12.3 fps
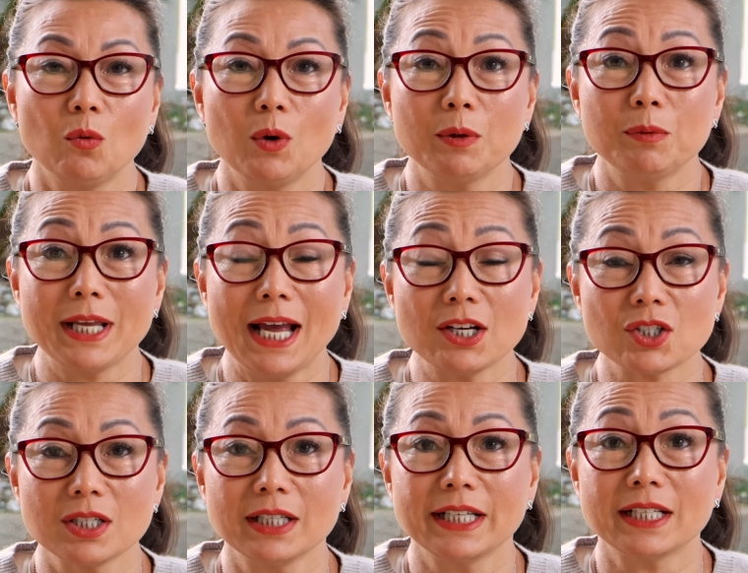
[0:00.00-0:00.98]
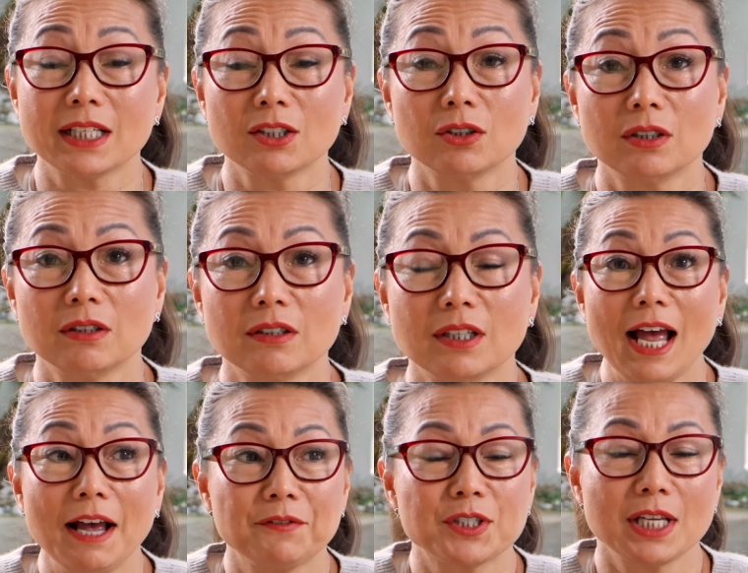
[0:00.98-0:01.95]
when we actually can
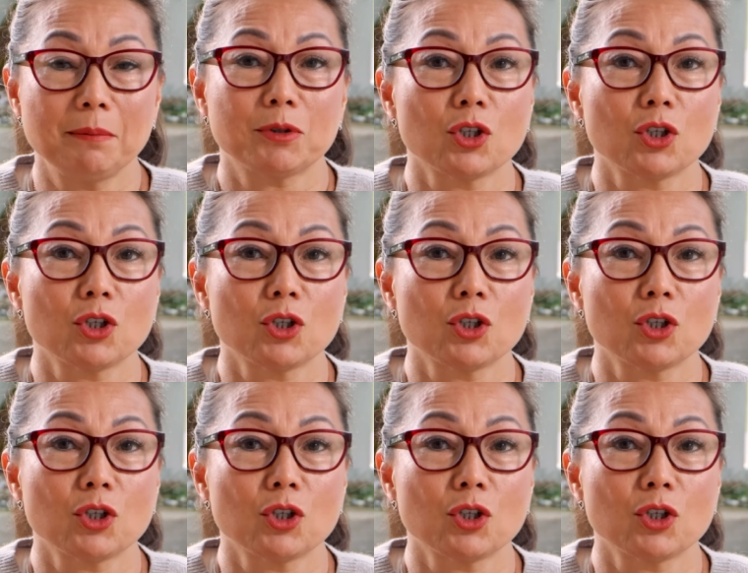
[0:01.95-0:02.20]
have some